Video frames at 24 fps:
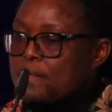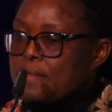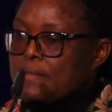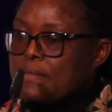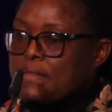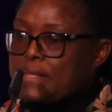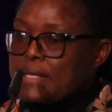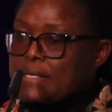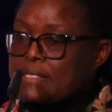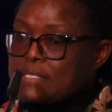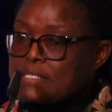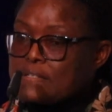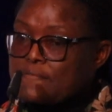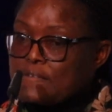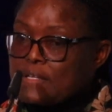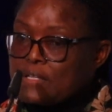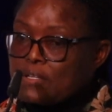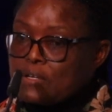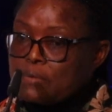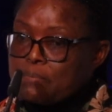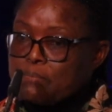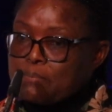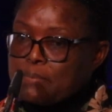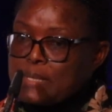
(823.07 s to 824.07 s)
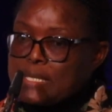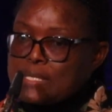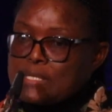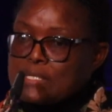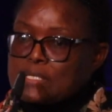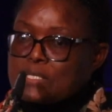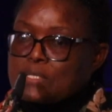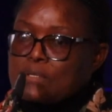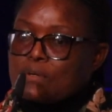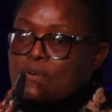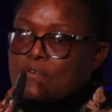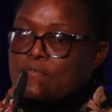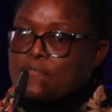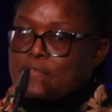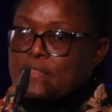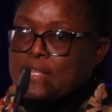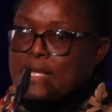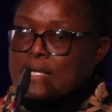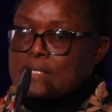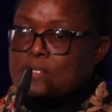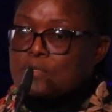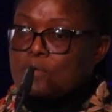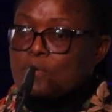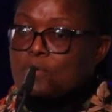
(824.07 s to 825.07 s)
The development of
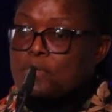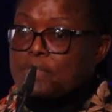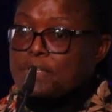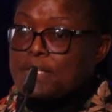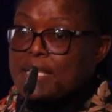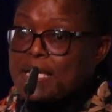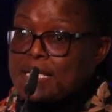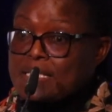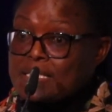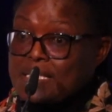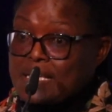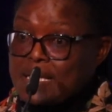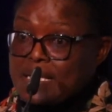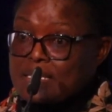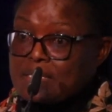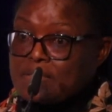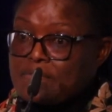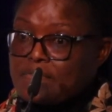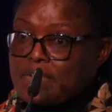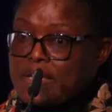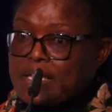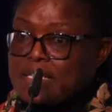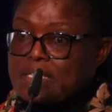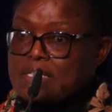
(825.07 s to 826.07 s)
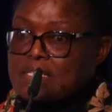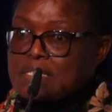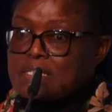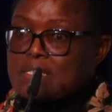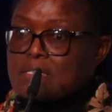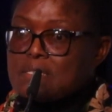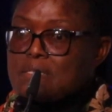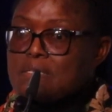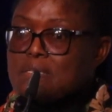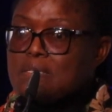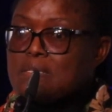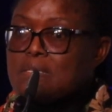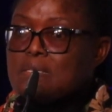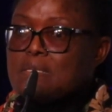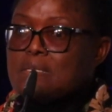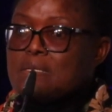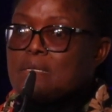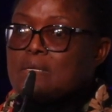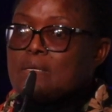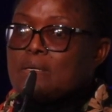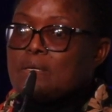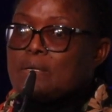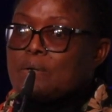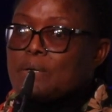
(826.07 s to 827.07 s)
that or that advice
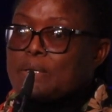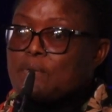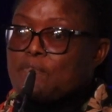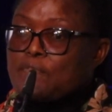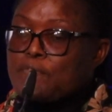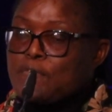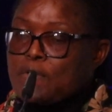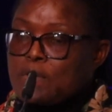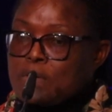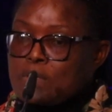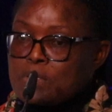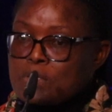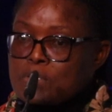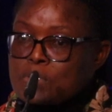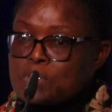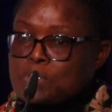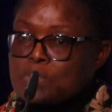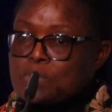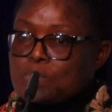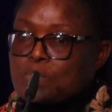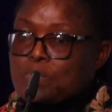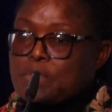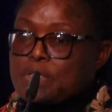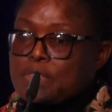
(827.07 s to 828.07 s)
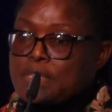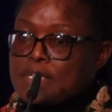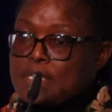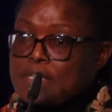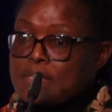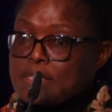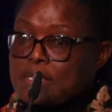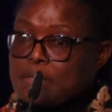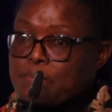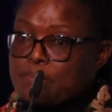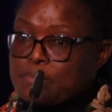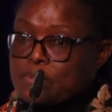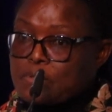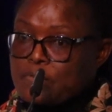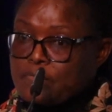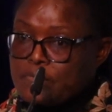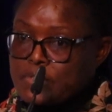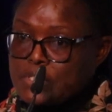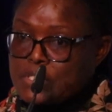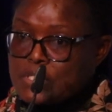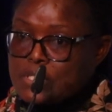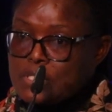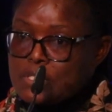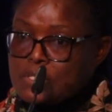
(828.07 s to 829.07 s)
falls within the
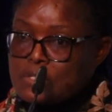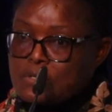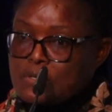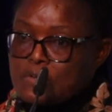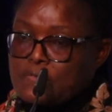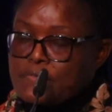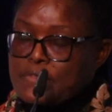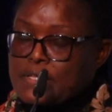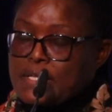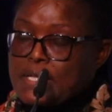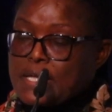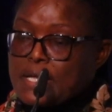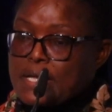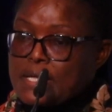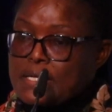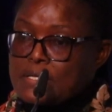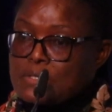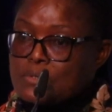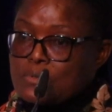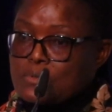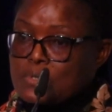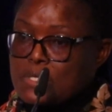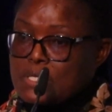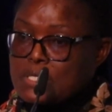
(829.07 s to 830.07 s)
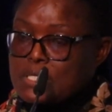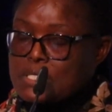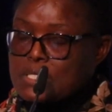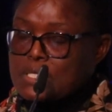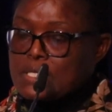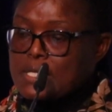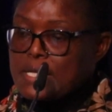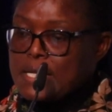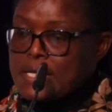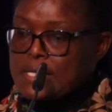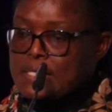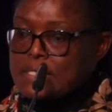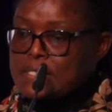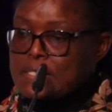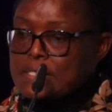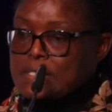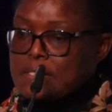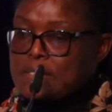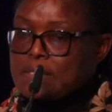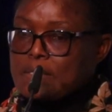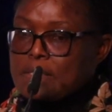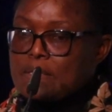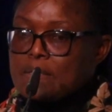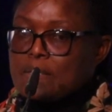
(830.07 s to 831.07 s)
provision of the Higher Education Act,
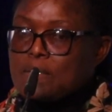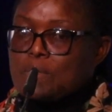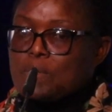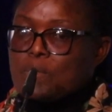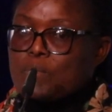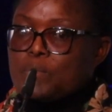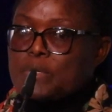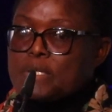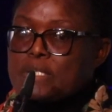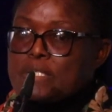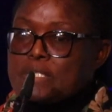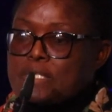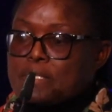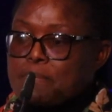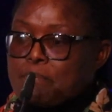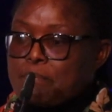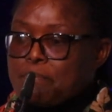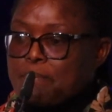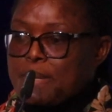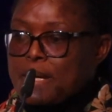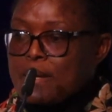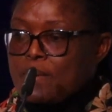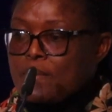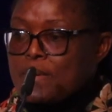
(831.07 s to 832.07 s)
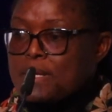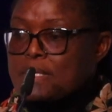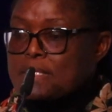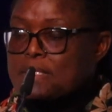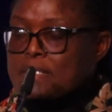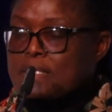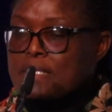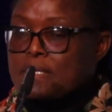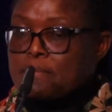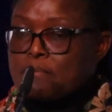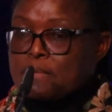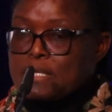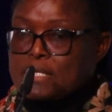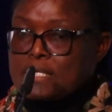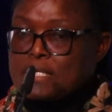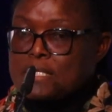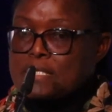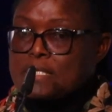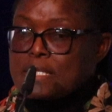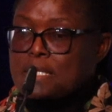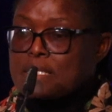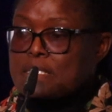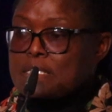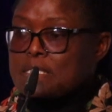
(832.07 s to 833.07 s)
which empowers the
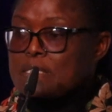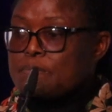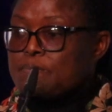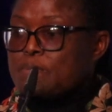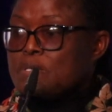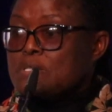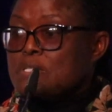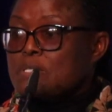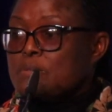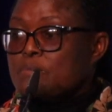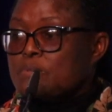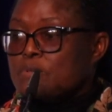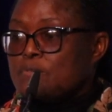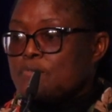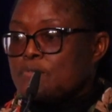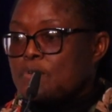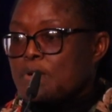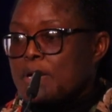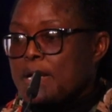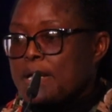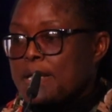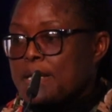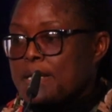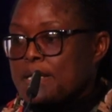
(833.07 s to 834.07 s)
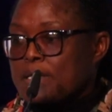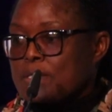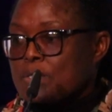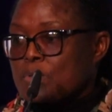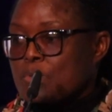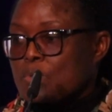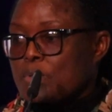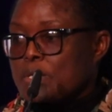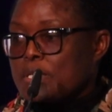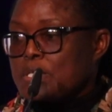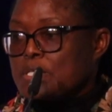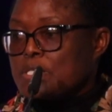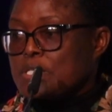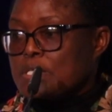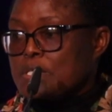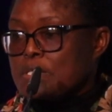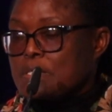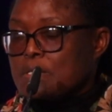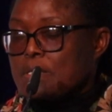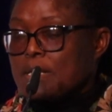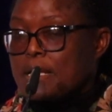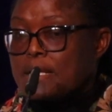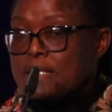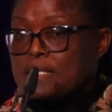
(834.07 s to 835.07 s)
minister responsible for higher
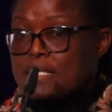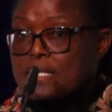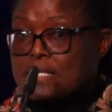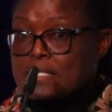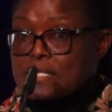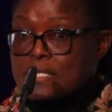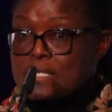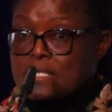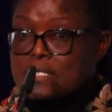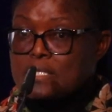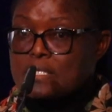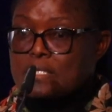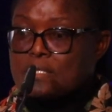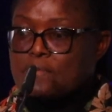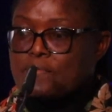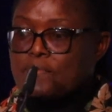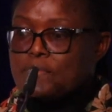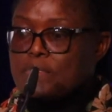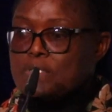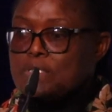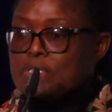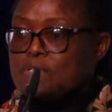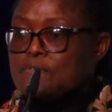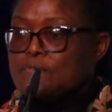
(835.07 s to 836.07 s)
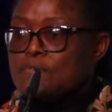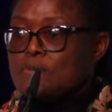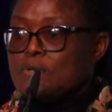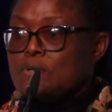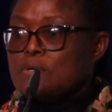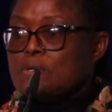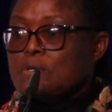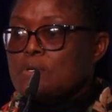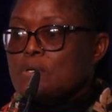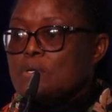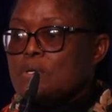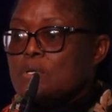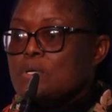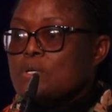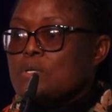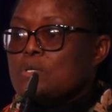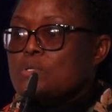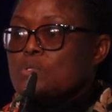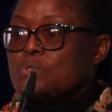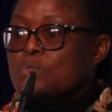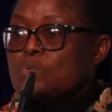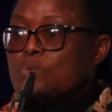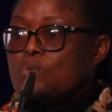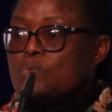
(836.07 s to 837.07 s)
education under Section 44
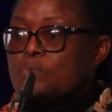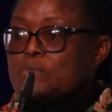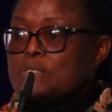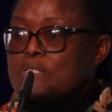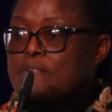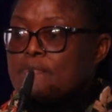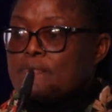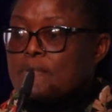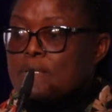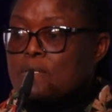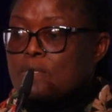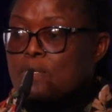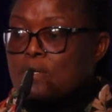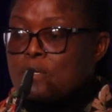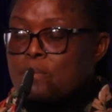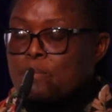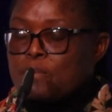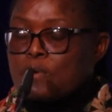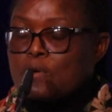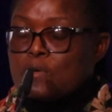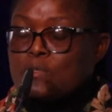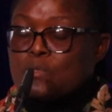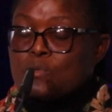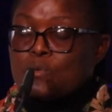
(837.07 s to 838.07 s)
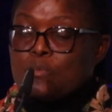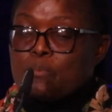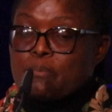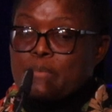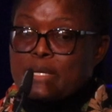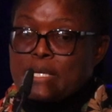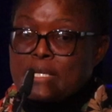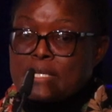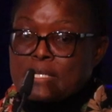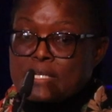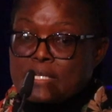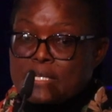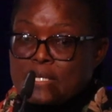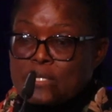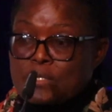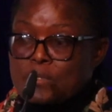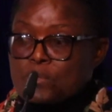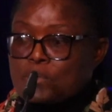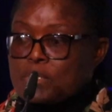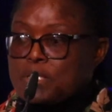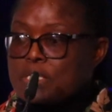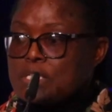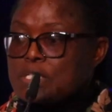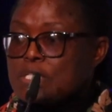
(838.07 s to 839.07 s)
to develop or to make
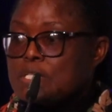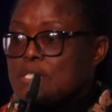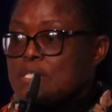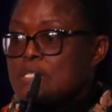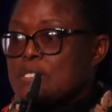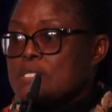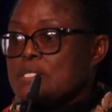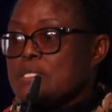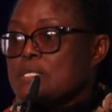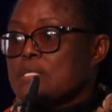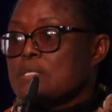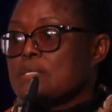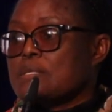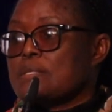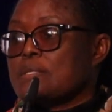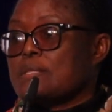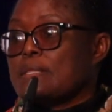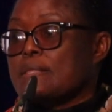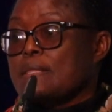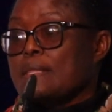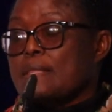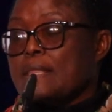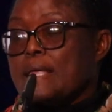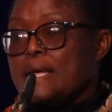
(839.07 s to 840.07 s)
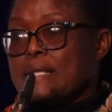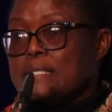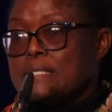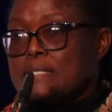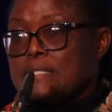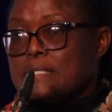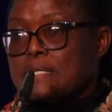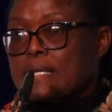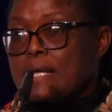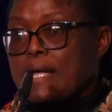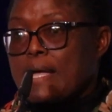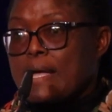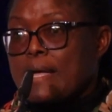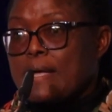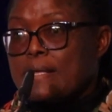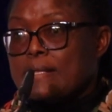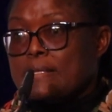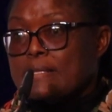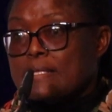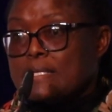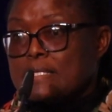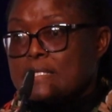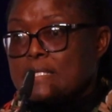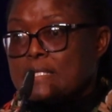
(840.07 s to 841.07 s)
regulations that
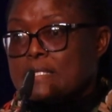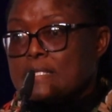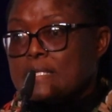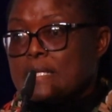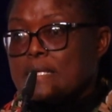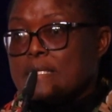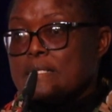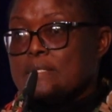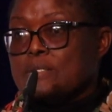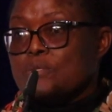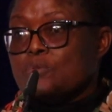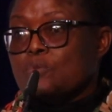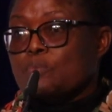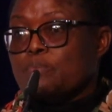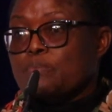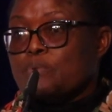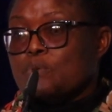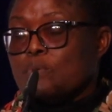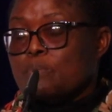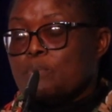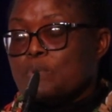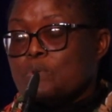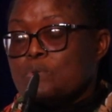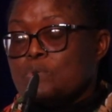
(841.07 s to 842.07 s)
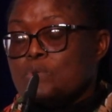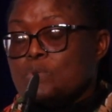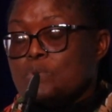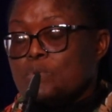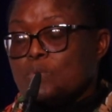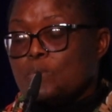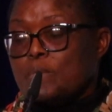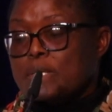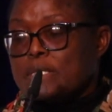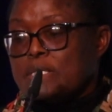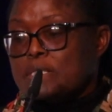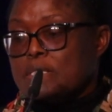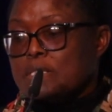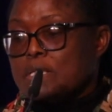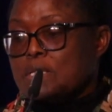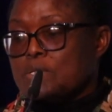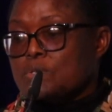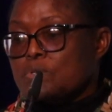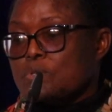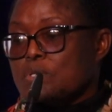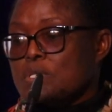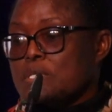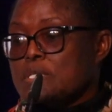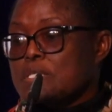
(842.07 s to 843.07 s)
are necessary to promote quality
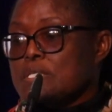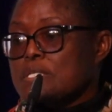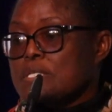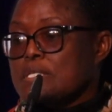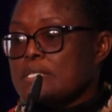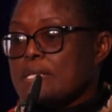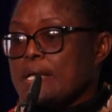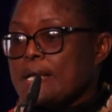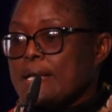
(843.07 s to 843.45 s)
assurance in